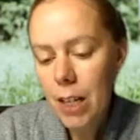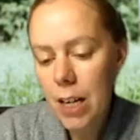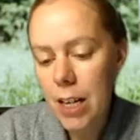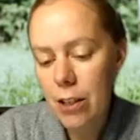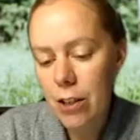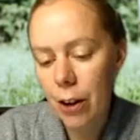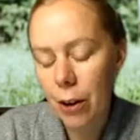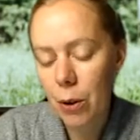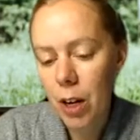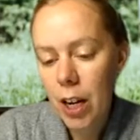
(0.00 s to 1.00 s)
And
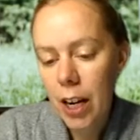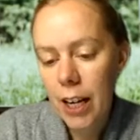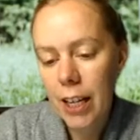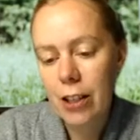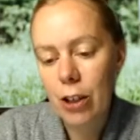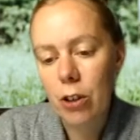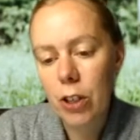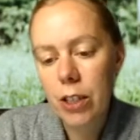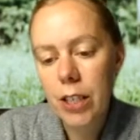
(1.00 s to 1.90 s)
so it's a good